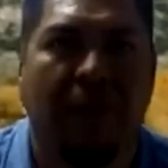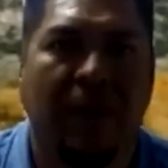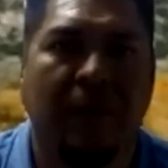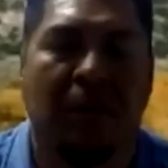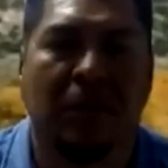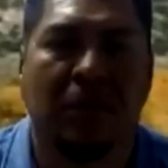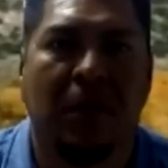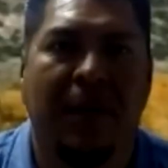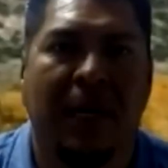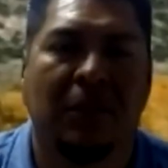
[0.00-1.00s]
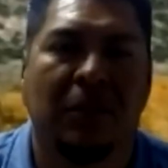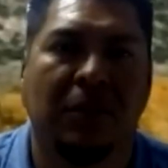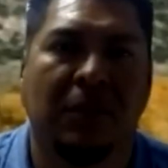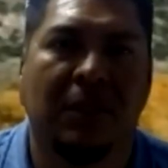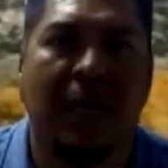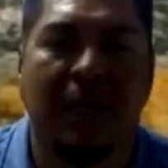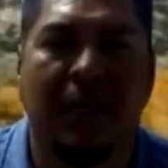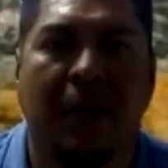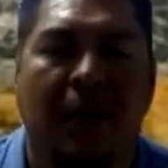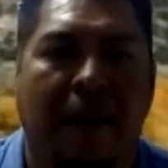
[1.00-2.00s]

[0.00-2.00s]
females to come back into society.